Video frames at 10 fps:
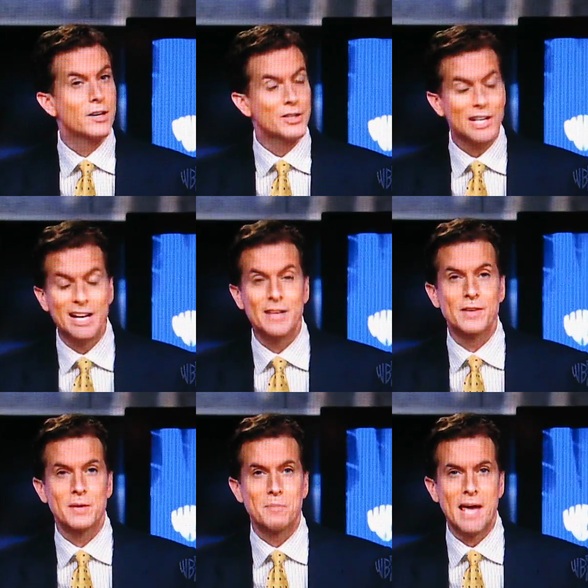She didn't even
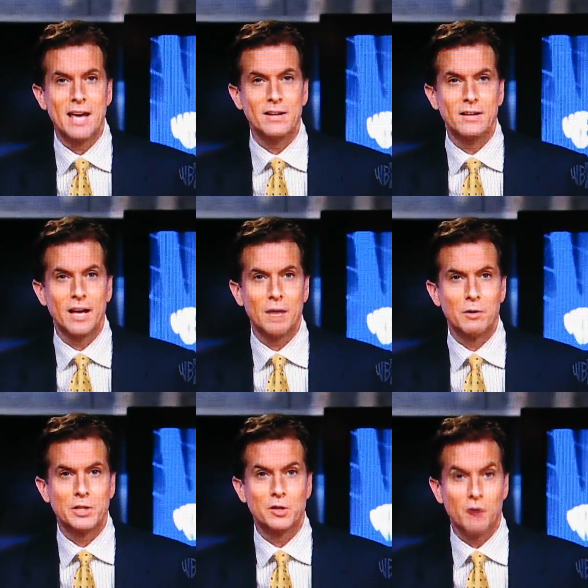get paid. And when
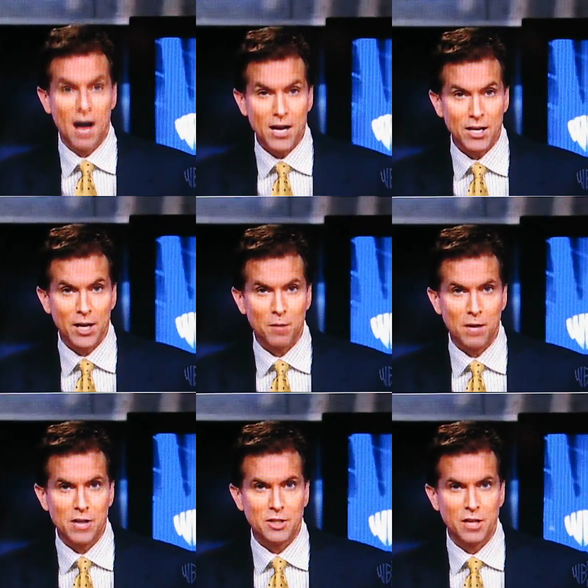she tried to get her
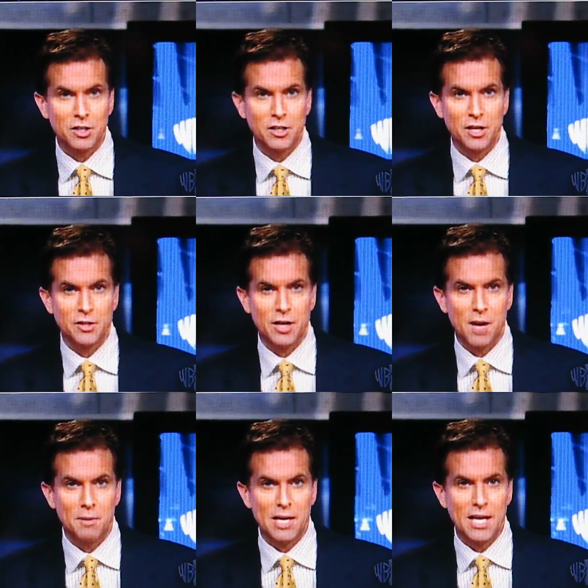paycheck, she says the
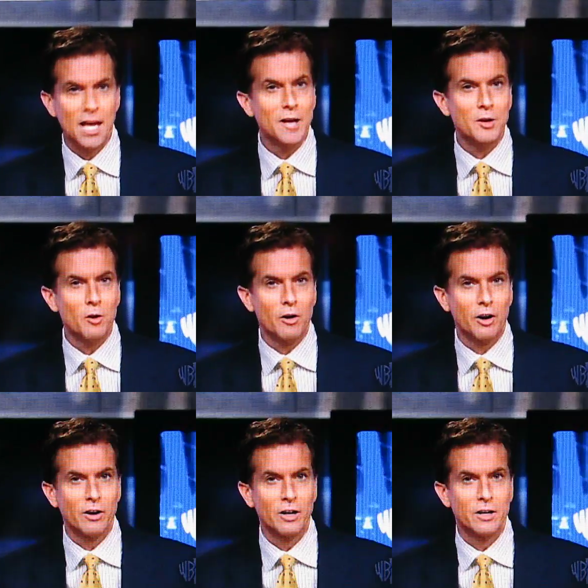company ignored
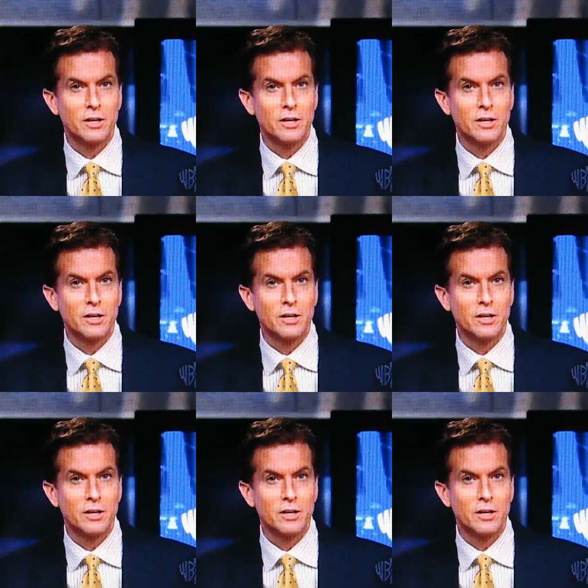her.